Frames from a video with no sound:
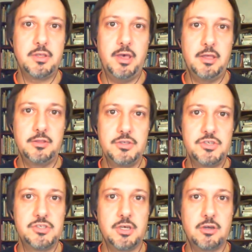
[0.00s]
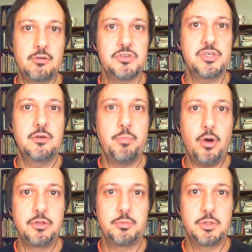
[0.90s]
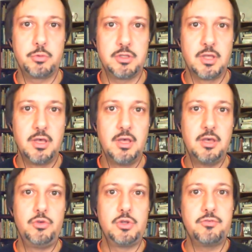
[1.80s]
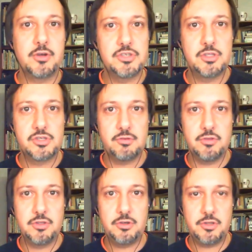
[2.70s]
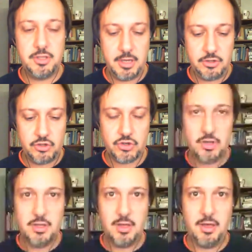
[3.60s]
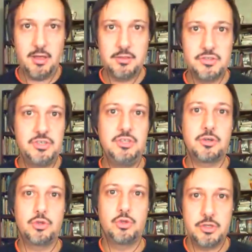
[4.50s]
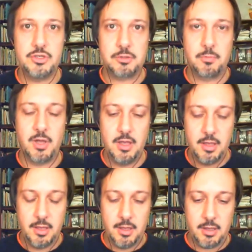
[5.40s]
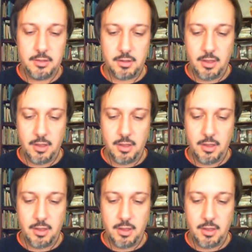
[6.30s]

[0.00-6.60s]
and this is the crossing point between universities of the Third Age and senior tourism. And